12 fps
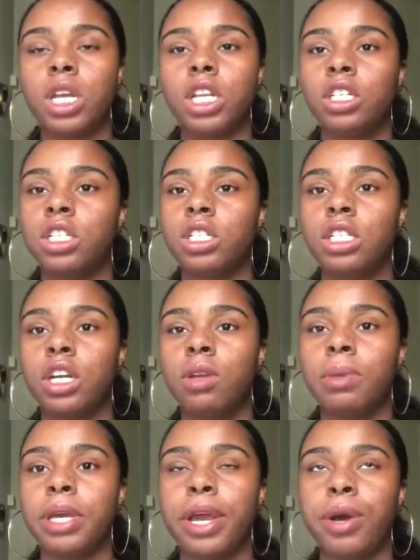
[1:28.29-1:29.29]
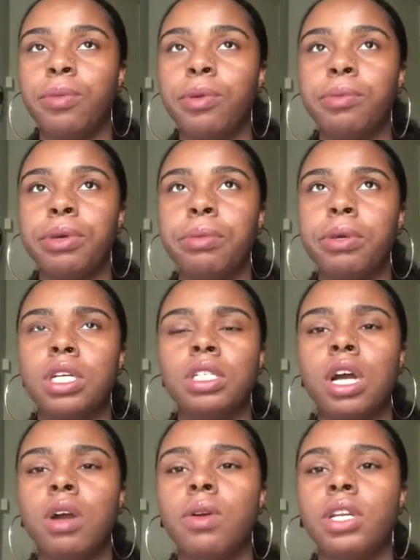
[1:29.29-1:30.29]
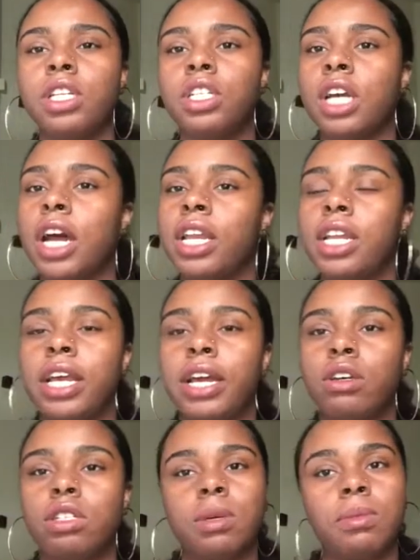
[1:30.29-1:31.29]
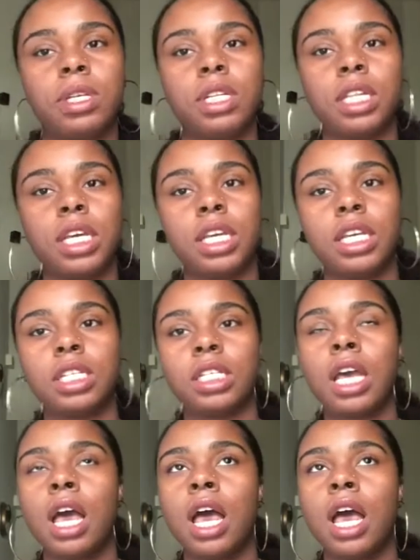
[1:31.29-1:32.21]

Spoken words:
and it's just going to be helping me because I already jotted down some of the things